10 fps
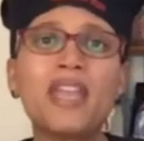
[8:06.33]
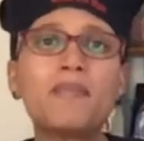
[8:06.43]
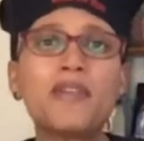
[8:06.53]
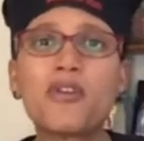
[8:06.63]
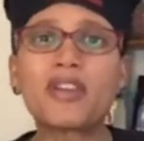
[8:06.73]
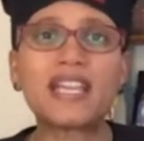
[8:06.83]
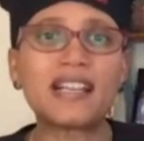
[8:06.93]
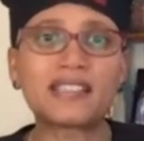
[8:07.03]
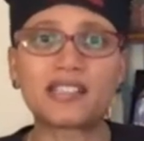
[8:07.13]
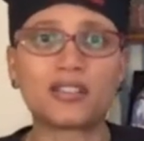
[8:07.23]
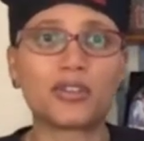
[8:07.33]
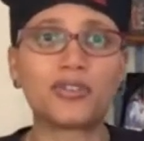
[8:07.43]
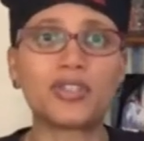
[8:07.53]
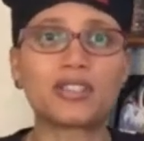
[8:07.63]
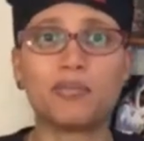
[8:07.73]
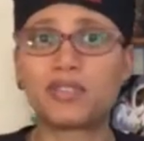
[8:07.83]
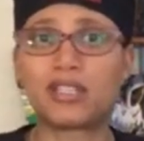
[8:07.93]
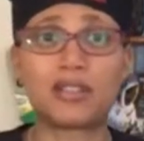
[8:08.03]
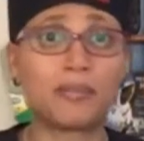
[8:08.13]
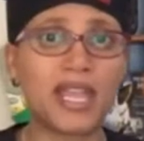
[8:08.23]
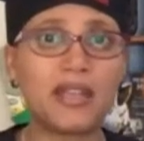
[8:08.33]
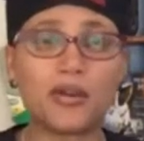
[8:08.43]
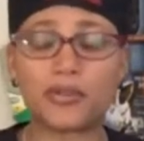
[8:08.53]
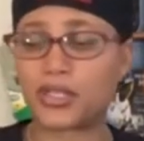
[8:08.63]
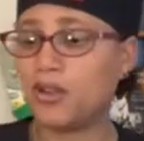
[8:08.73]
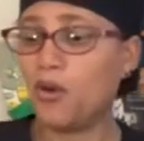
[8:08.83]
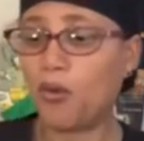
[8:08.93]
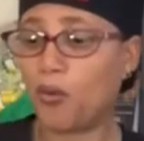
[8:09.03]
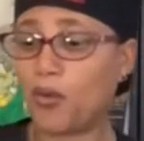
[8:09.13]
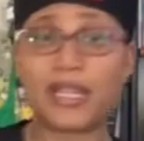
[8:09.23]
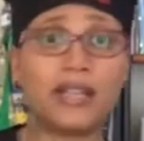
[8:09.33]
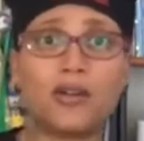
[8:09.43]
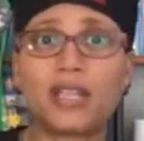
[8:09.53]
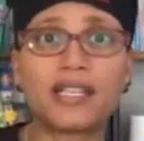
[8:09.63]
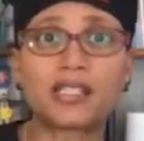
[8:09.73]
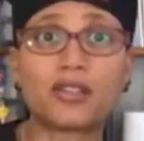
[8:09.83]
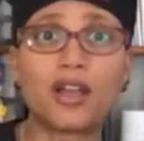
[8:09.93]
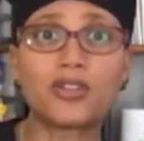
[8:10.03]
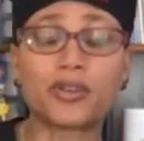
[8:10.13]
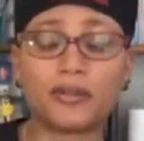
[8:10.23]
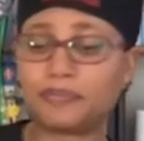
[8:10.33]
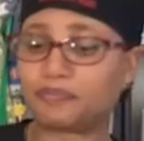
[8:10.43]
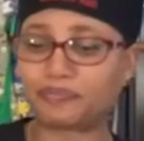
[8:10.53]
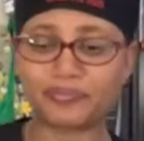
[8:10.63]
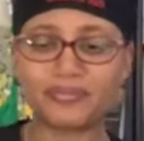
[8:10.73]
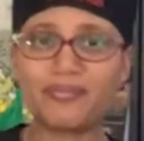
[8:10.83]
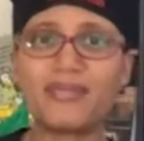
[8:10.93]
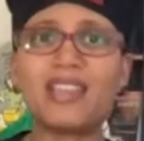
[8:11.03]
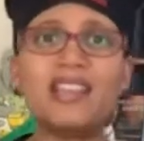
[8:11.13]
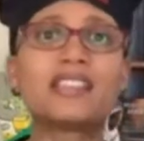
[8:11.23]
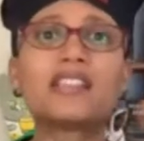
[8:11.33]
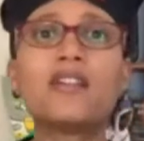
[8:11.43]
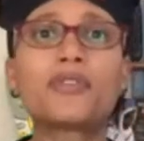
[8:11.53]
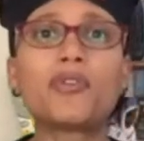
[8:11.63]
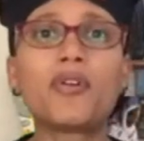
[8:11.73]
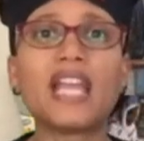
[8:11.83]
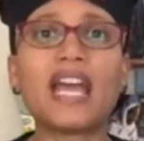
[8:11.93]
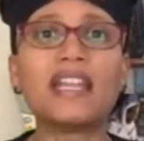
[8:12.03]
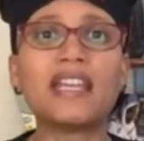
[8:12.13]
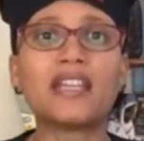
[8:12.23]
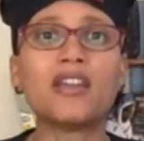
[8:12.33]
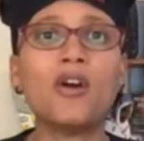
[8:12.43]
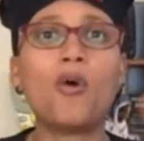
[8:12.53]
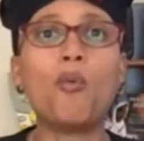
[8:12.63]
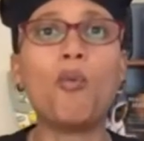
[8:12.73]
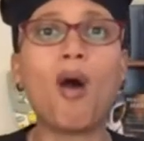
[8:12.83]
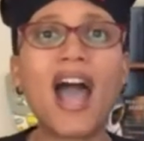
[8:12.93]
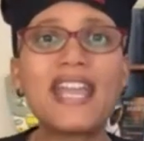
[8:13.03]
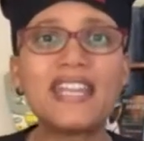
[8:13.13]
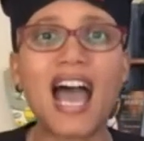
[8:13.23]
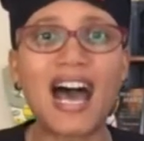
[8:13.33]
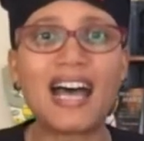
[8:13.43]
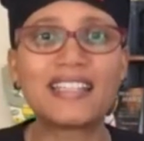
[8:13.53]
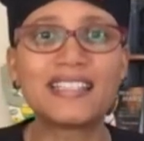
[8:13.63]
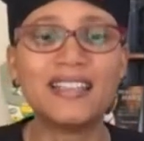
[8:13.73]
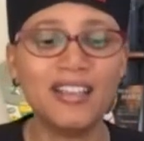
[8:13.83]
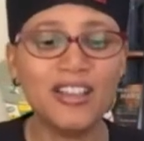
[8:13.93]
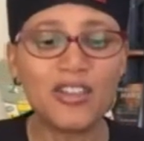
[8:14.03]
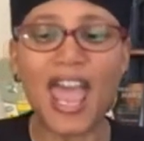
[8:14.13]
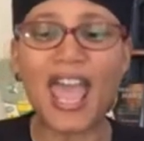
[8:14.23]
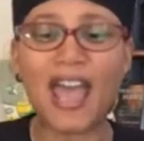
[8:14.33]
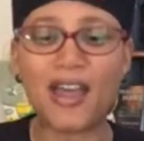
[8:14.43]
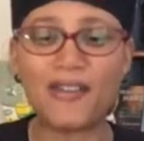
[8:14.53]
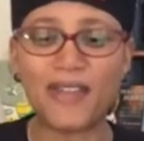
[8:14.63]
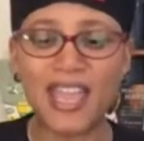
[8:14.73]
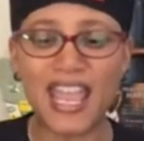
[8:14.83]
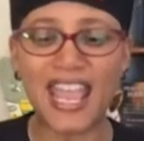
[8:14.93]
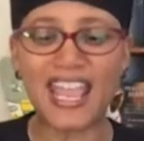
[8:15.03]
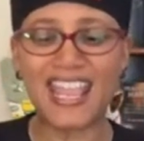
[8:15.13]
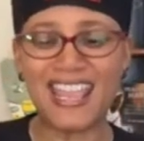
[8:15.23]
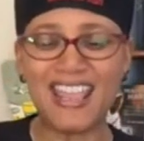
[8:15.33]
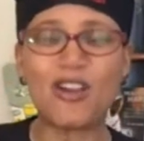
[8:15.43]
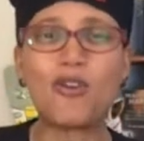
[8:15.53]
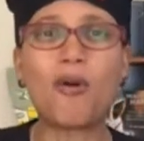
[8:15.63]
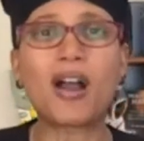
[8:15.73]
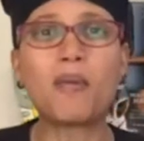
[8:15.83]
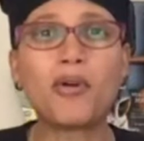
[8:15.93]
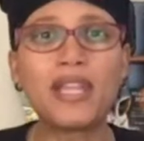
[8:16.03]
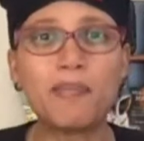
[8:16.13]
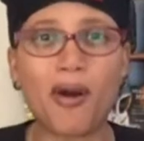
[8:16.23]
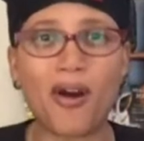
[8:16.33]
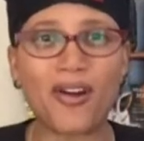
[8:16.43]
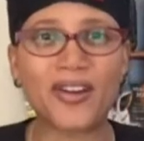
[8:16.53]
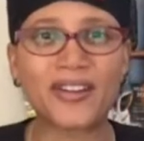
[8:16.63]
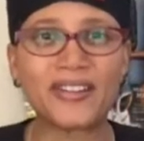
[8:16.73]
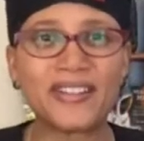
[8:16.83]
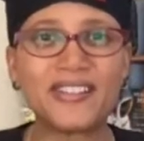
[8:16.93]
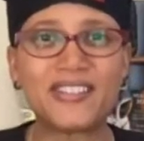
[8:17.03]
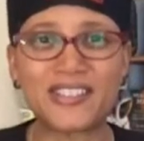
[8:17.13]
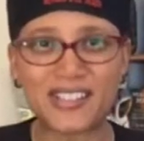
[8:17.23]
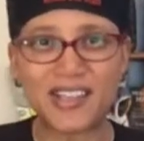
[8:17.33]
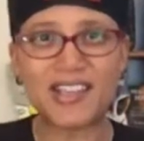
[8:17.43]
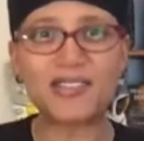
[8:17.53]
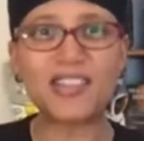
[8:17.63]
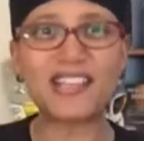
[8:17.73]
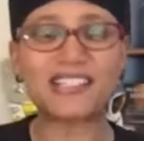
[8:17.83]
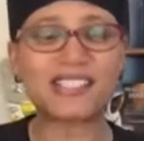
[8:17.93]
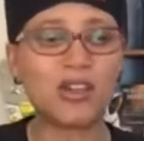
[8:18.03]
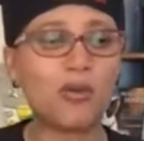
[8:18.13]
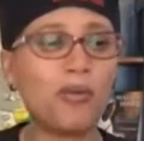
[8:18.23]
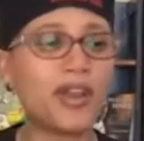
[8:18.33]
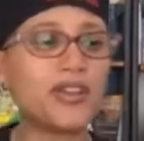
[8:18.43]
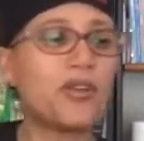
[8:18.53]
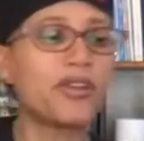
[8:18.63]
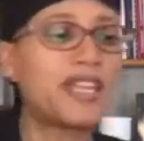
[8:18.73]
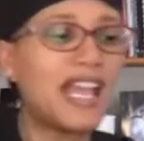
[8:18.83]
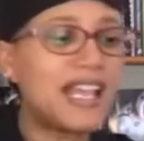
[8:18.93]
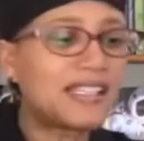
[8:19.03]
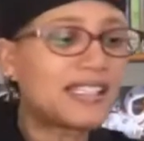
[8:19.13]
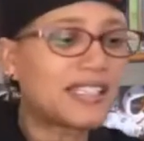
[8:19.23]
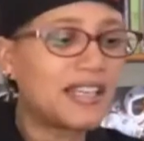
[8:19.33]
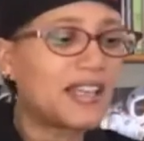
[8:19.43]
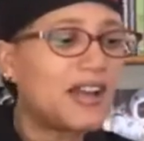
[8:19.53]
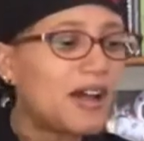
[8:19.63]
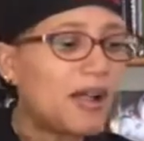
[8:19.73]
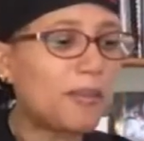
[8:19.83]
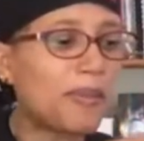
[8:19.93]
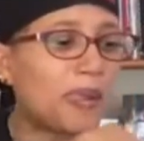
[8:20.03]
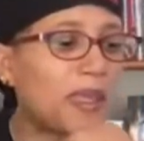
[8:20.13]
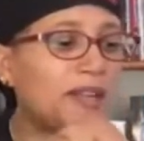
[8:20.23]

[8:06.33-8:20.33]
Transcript: your guest is allergic to tomatoes or they don't like cilantro. Instead of throwing that in, why not have a guacamole bar just like this, where your guests can come